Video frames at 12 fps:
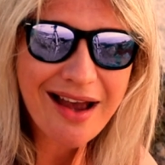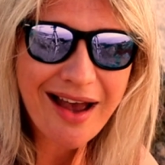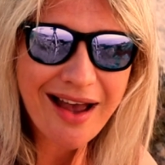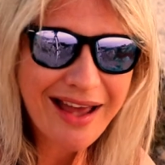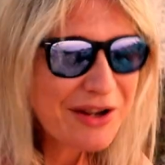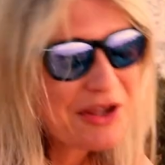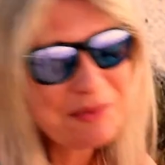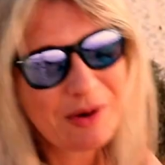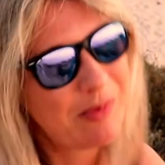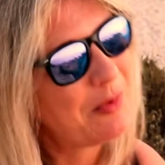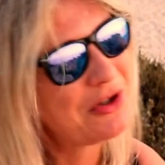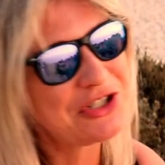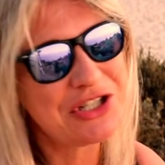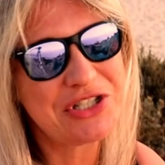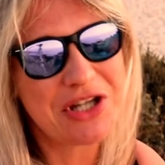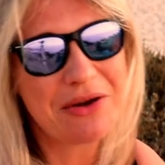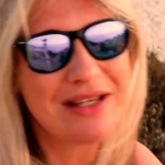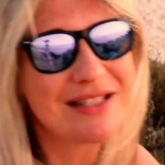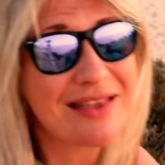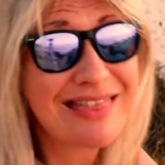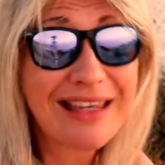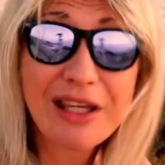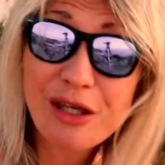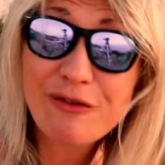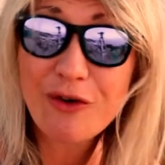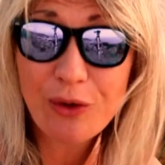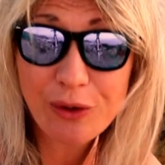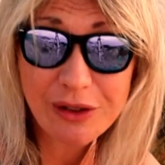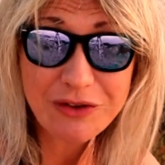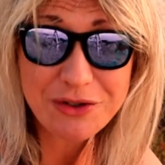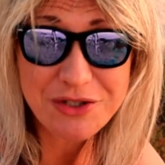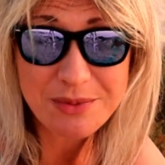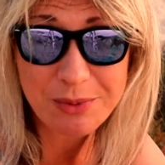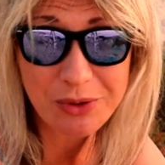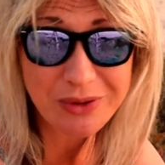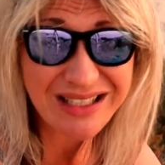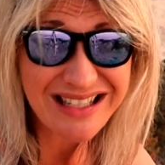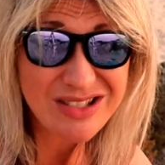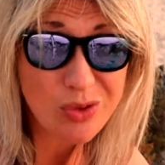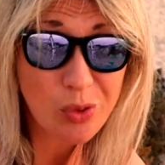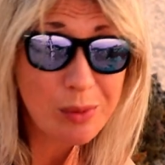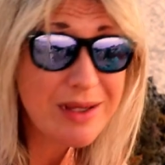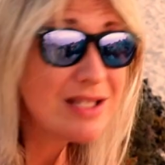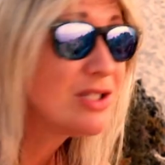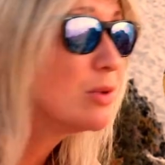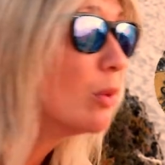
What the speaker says: I know you're probably watching Joni, so thank you for all of your support as always.